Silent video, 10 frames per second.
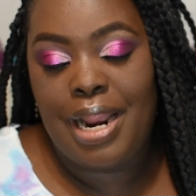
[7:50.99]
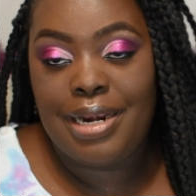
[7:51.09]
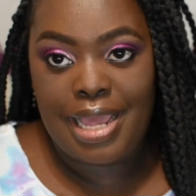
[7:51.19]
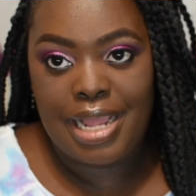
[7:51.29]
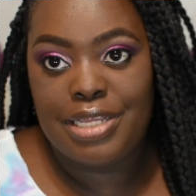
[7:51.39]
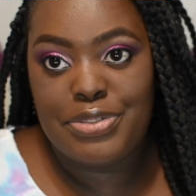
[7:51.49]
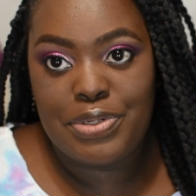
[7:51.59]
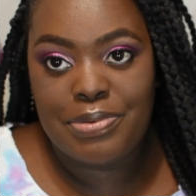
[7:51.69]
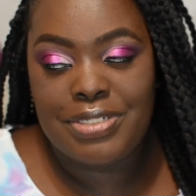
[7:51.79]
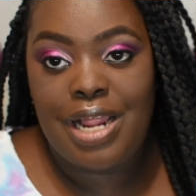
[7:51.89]
but I did have that
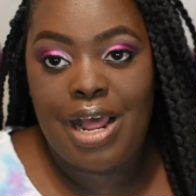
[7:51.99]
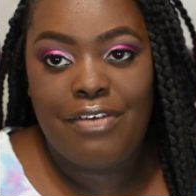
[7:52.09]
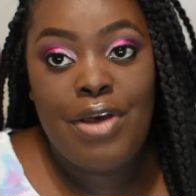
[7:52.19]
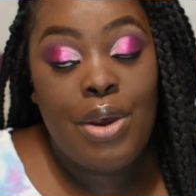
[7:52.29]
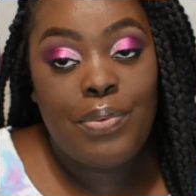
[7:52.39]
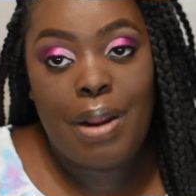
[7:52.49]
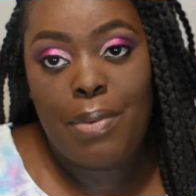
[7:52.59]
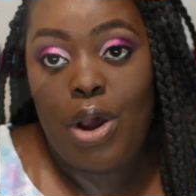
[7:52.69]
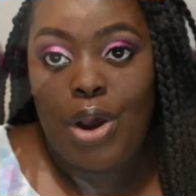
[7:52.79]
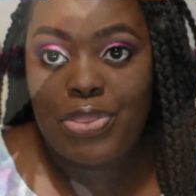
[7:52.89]
20% off when I
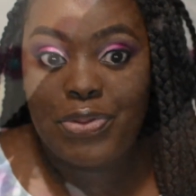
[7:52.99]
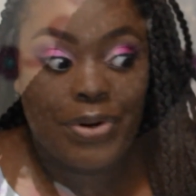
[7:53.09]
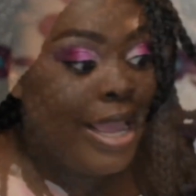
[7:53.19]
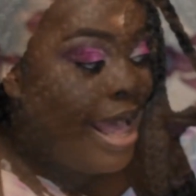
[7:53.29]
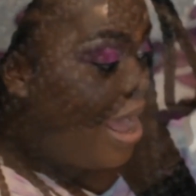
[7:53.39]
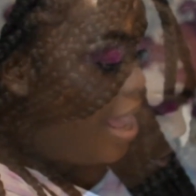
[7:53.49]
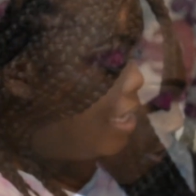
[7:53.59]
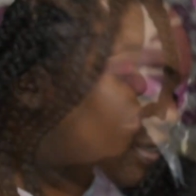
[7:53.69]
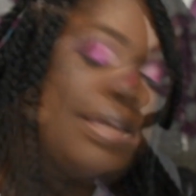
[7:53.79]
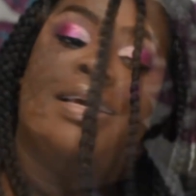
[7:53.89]
bought all 3.
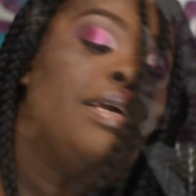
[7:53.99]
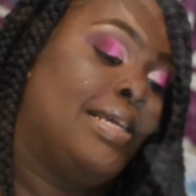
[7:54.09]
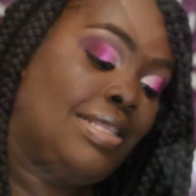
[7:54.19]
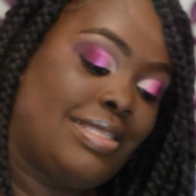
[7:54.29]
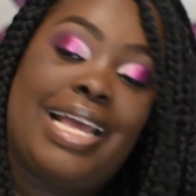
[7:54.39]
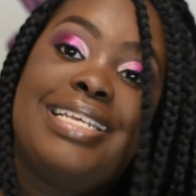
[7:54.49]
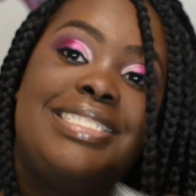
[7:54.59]
Also, they